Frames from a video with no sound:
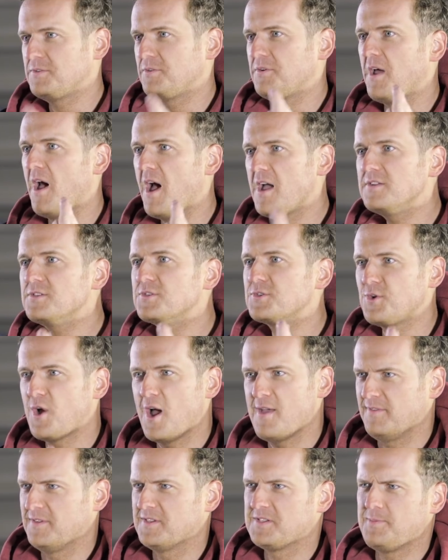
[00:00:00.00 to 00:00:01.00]
you're an ice
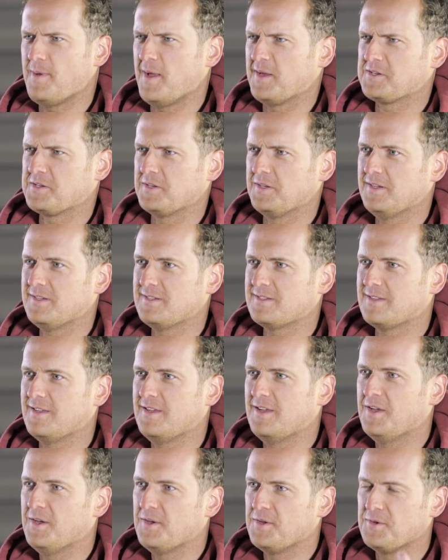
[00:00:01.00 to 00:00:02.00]
driving specialist,
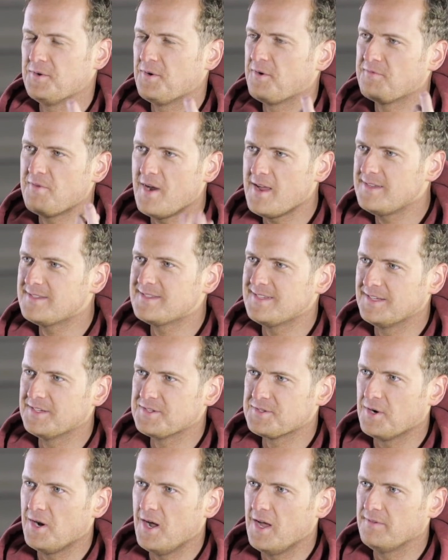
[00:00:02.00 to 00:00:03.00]
you're a racing
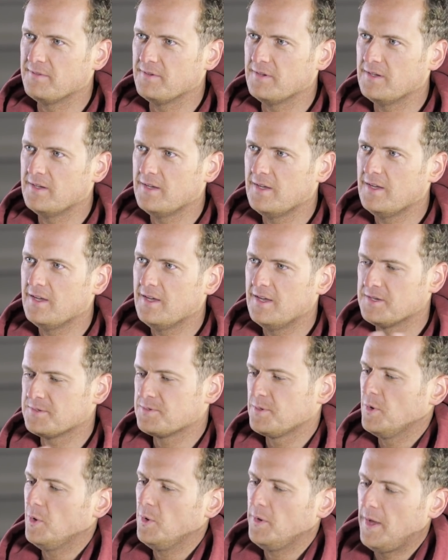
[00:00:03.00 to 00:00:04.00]
driver, and
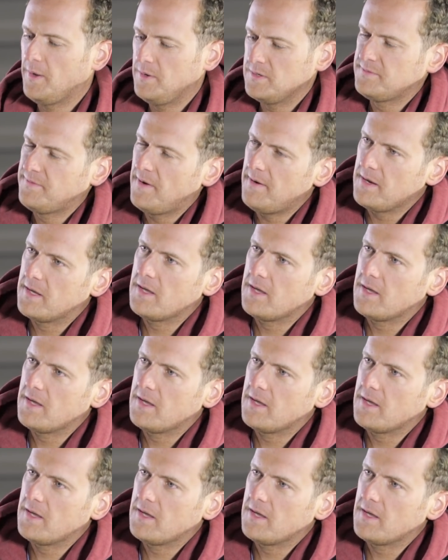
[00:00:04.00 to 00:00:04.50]
as we all know, it's very